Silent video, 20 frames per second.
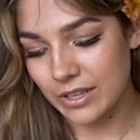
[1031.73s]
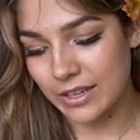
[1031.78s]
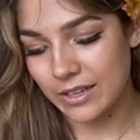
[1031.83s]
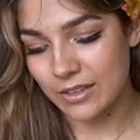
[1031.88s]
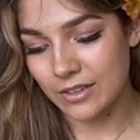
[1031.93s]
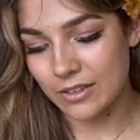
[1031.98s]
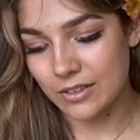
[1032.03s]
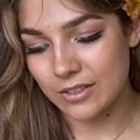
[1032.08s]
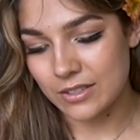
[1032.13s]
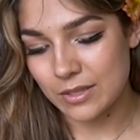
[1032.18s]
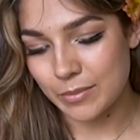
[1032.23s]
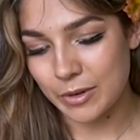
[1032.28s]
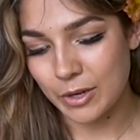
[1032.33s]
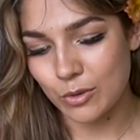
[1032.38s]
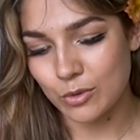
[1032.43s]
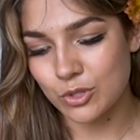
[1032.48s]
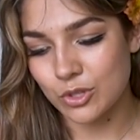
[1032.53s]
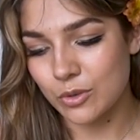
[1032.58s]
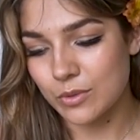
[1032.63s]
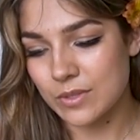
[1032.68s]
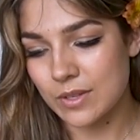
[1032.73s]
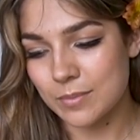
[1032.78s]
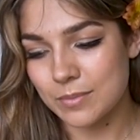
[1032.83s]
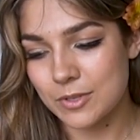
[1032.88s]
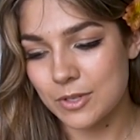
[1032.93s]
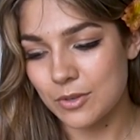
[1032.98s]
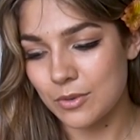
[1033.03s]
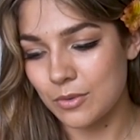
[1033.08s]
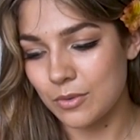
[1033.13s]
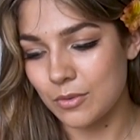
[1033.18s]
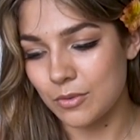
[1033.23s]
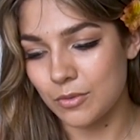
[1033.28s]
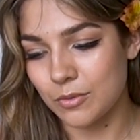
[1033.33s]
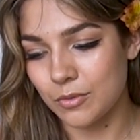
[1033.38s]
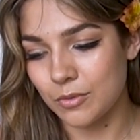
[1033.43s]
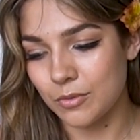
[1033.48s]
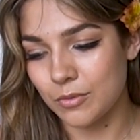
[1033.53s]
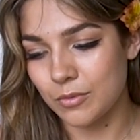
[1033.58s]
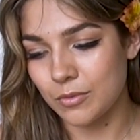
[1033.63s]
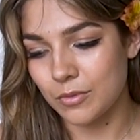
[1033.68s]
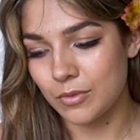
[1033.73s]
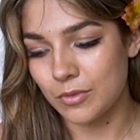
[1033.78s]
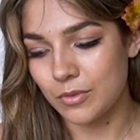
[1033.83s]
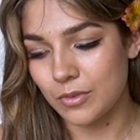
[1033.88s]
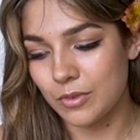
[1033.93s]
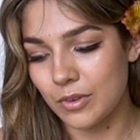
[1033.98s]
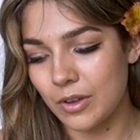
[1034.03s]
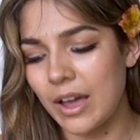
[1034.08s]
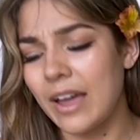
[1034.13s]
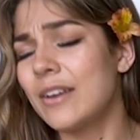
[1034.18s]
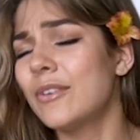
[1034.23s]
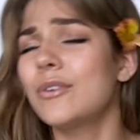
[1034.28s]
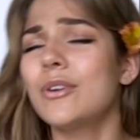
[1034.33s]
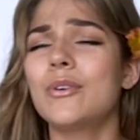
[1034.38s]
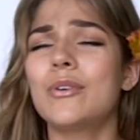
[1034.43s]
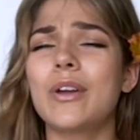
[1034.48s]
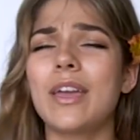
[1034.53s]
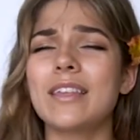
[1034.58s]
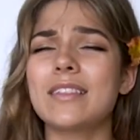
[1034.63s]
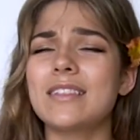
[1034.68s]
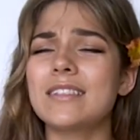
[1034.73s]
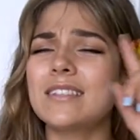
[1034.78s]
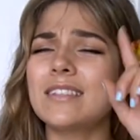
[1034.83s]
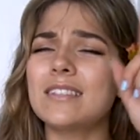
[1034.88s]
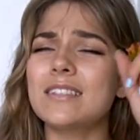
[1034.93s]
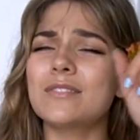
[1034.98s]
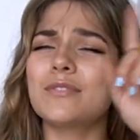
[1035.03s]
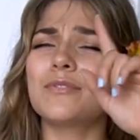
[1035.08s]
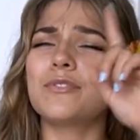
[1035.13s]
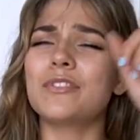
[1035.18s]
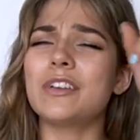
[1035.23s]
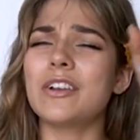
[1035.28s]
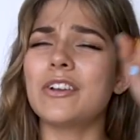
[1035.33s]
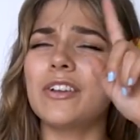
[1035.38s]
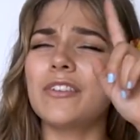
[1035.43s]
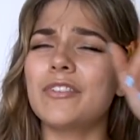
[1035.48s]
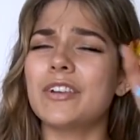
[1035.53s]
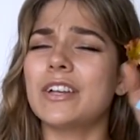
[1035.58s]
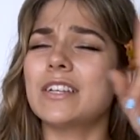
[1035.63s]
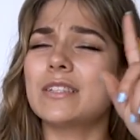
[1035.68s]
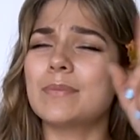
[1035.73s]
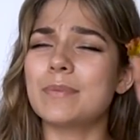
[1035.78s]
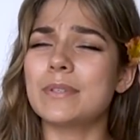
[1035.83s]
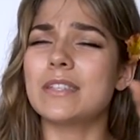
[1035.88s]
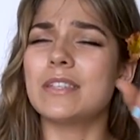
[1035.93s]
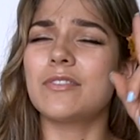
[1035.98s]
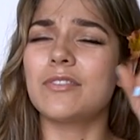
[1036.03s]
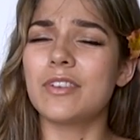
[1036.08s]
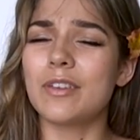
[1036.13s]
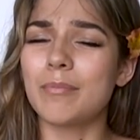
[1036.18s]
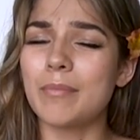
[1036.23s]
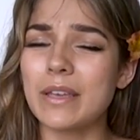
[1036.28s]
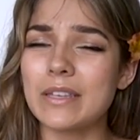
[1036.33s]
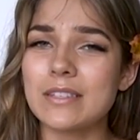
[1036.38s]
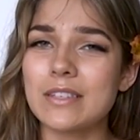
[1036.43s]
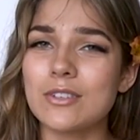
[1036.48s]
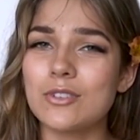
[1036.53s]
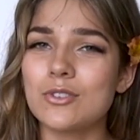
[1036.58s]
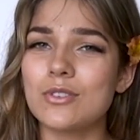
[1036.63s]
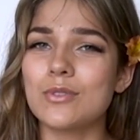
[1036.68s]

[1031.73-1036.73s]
Like, somebody who shows up to, I don't know. Okay, this is a very, very specific message.